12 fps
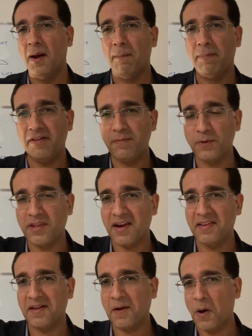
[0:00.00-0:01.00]
please put that
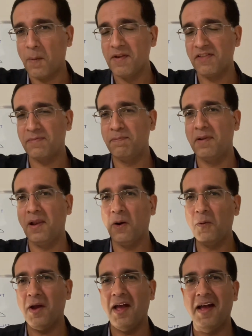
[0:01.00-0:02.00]
in the comments
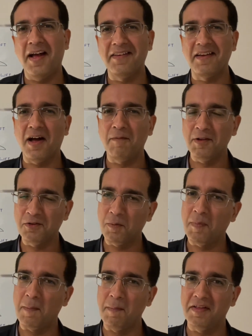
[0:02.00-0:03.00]
below and I will do
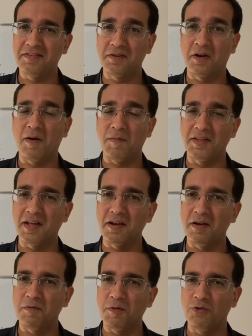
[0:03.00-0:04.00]
my best to cover that
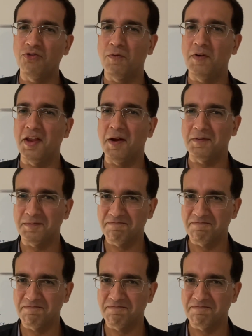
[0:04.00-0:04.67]
in a future video.